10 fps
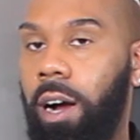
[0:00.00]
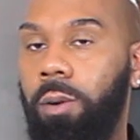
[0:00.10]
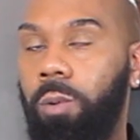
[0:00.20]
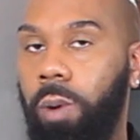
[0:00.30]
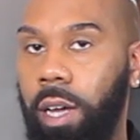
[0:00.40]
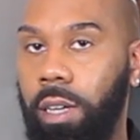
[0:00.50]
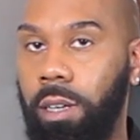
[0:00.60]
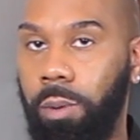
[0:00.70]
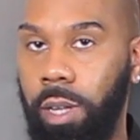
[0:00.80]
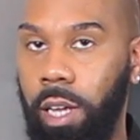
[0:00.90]
our wet
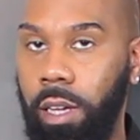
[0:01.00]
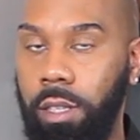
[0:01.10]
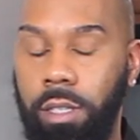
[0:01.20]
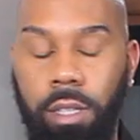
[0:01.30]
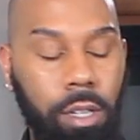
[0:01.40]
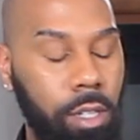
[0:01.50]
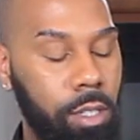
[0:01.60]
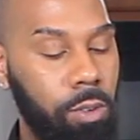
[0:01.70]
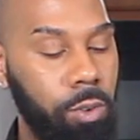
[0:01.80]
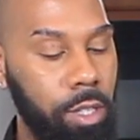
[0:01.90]
ingredients
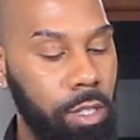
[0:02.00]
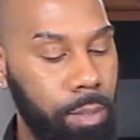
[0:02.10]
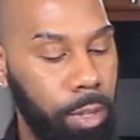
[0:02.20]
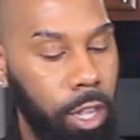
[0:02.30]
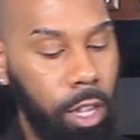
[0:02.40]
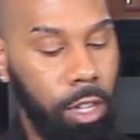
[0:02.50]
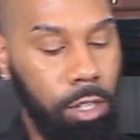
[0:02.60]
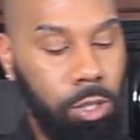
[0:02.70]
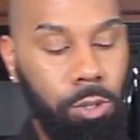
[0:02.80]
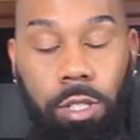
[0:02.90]
is going to be
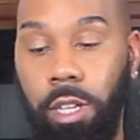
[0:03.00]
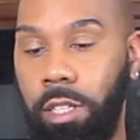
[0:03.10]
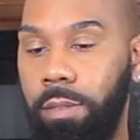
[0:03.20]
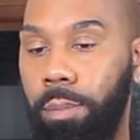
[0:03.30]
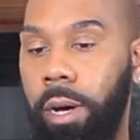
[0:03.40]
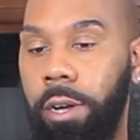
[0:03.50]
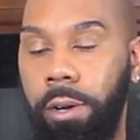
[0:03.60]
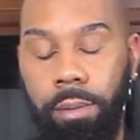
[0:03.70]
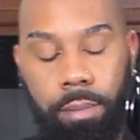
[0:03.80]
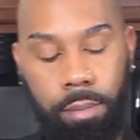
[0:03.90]
2 sticks of butter.